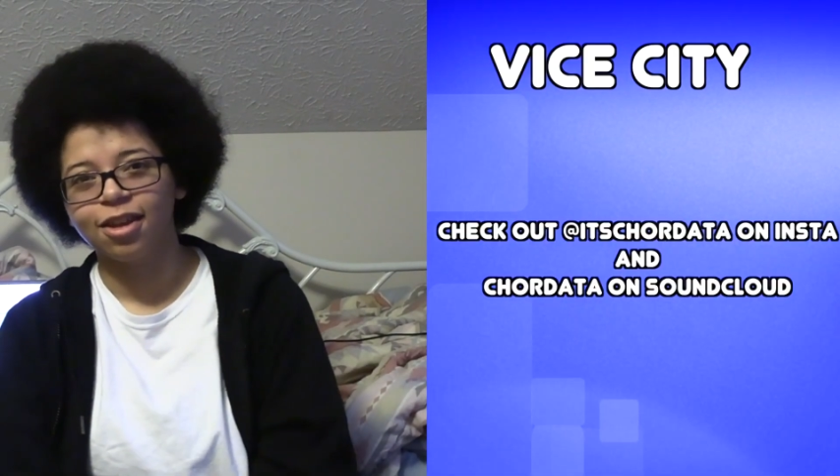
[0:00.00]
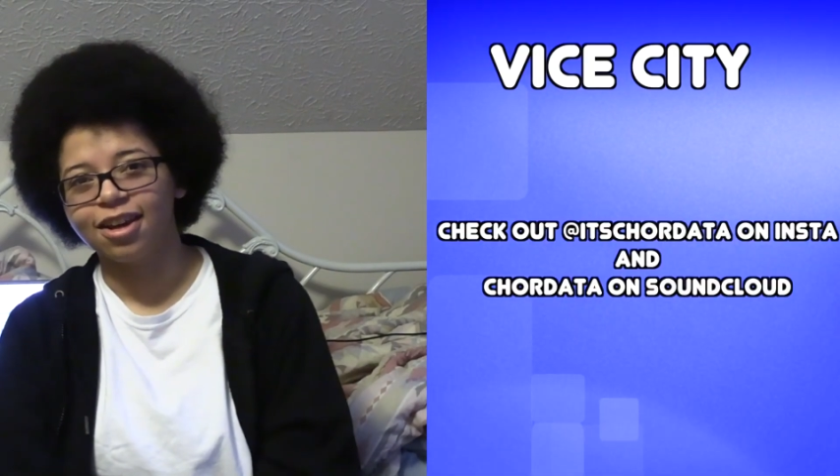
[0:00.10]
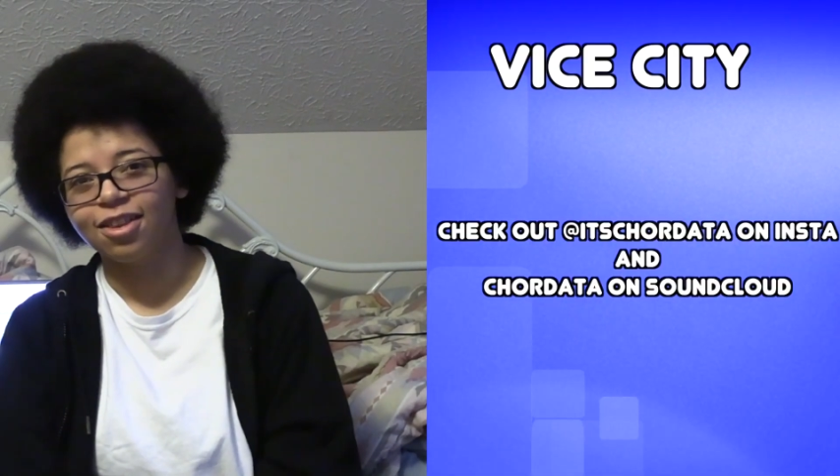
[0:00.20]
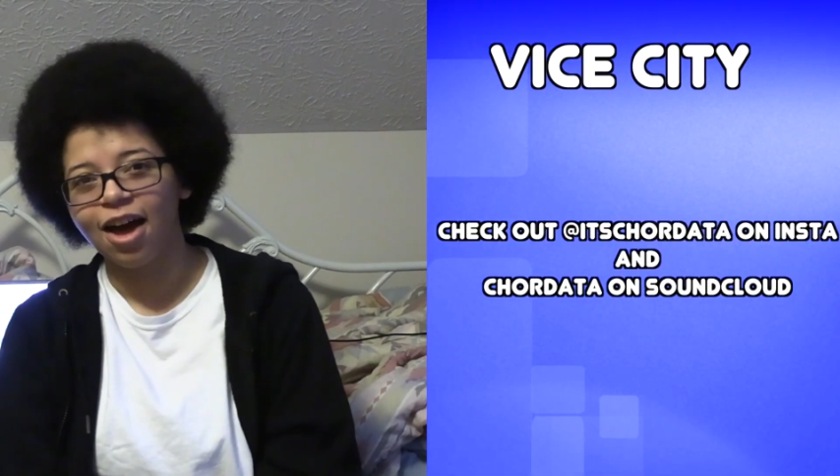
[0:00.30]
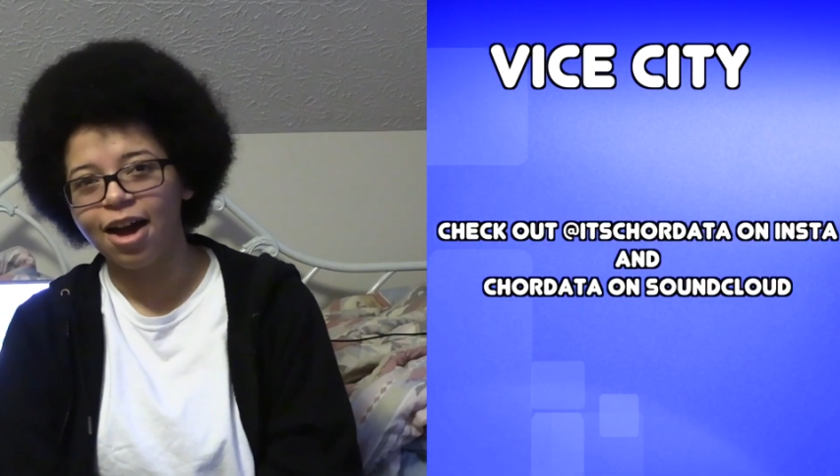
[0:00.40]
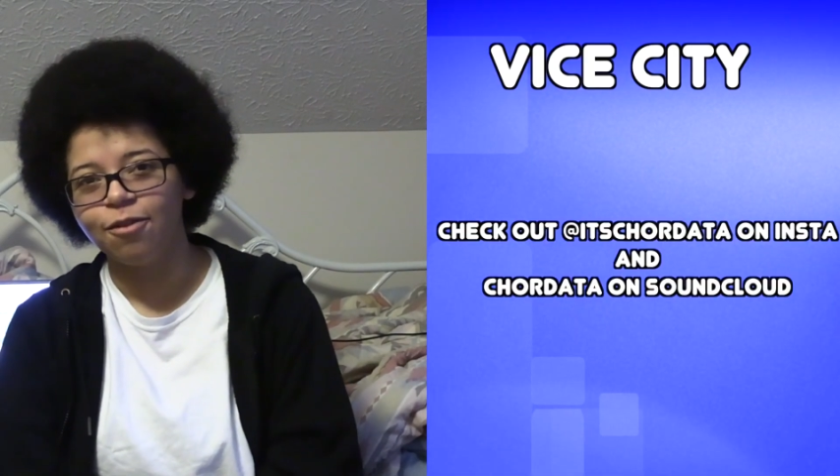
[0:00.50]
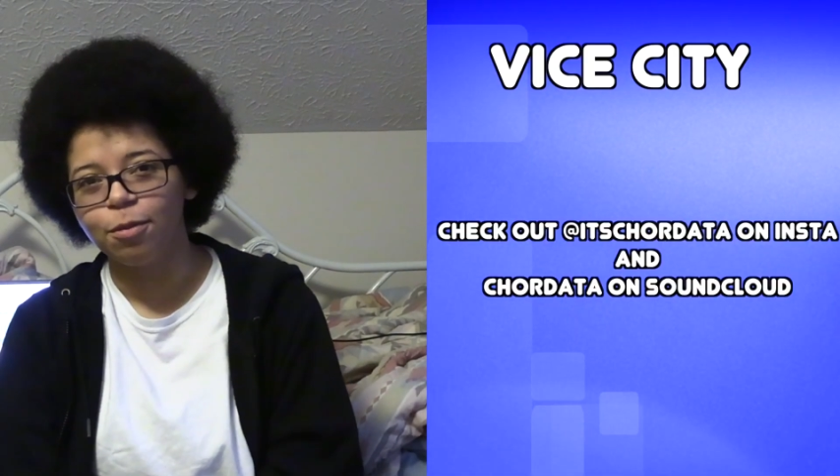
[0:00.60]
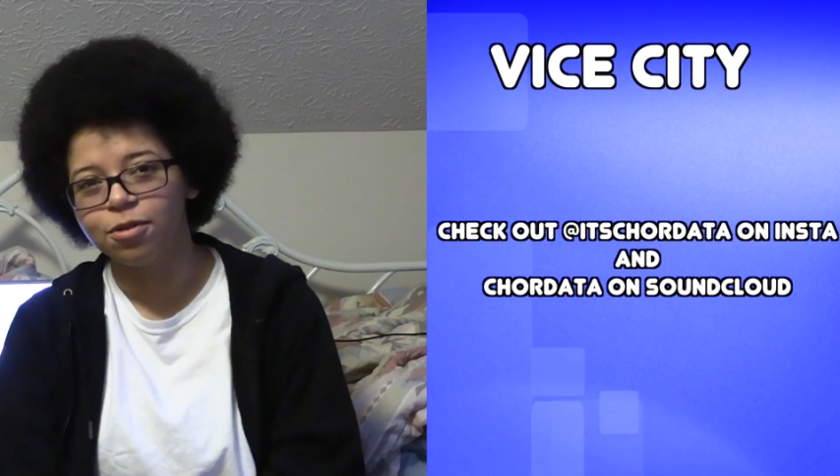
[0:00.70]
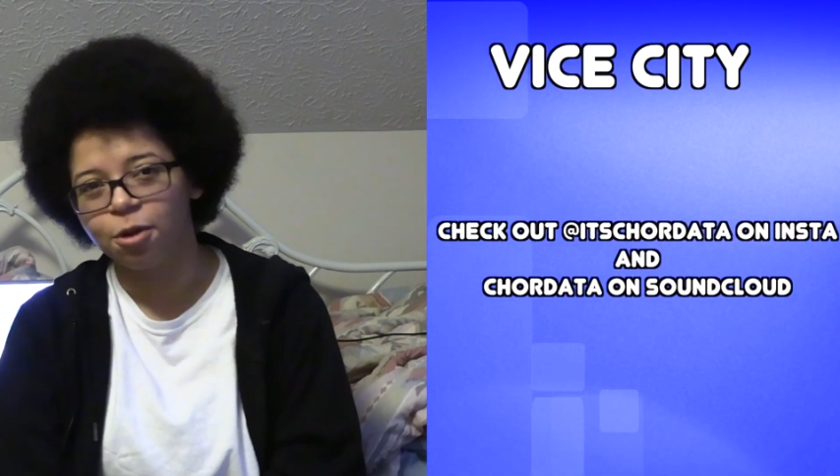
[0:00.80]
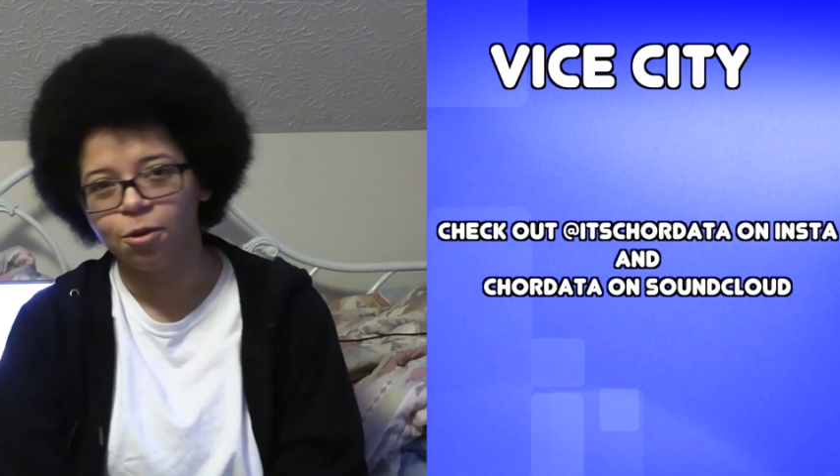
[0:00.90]
Lincoln Live
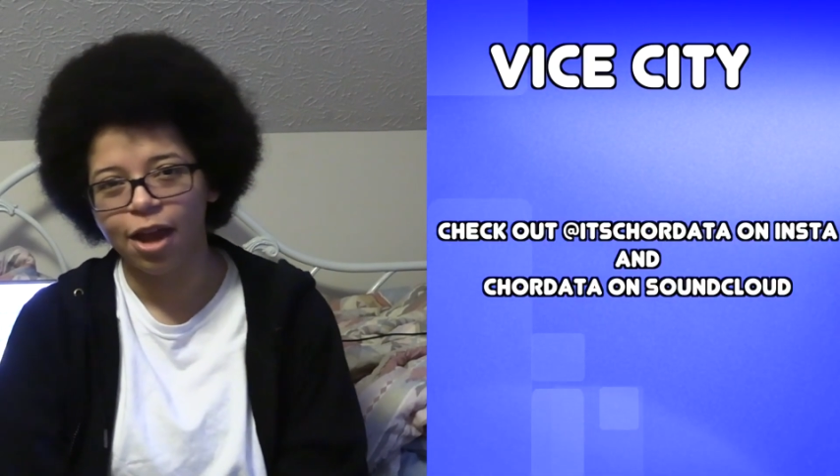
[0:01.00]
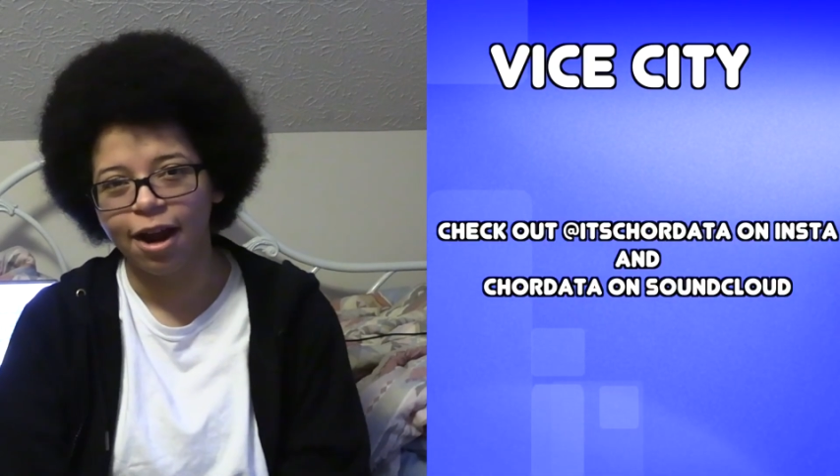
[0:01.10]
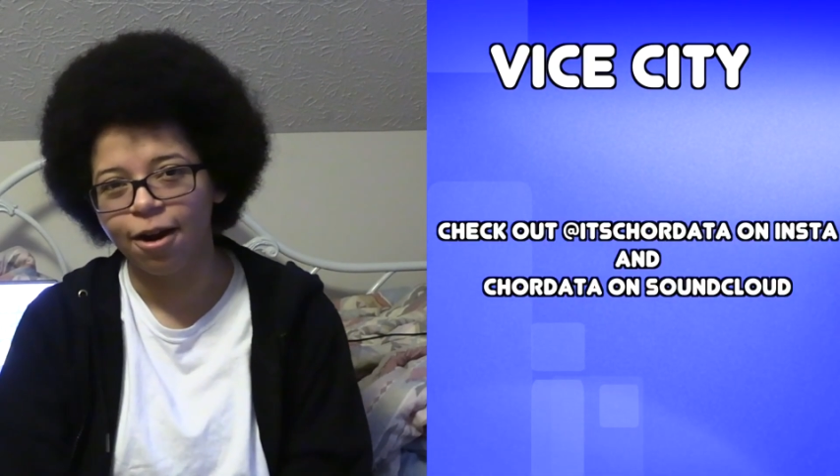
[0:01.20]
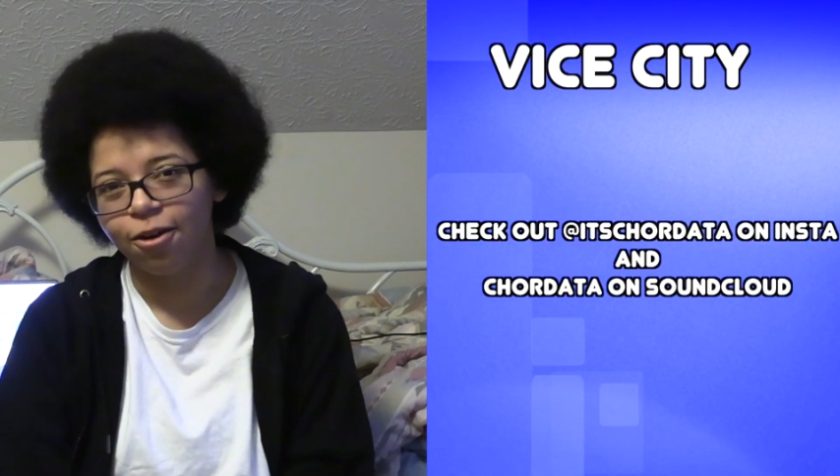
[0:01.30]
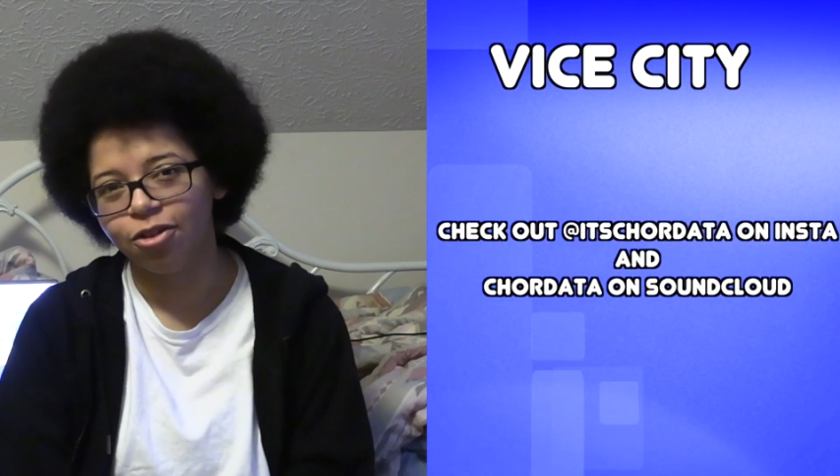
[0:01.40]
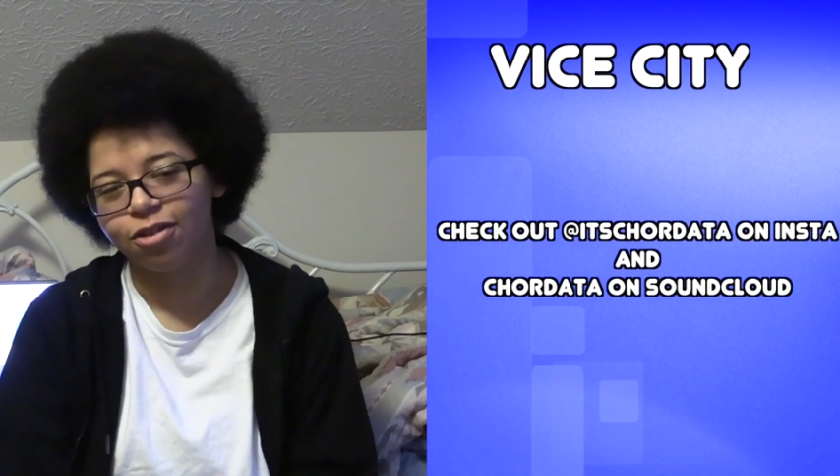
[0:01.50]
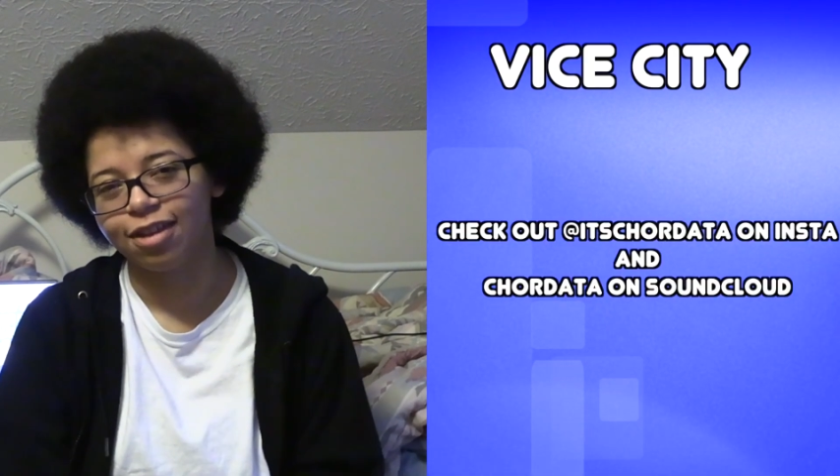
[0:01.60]
episode airs.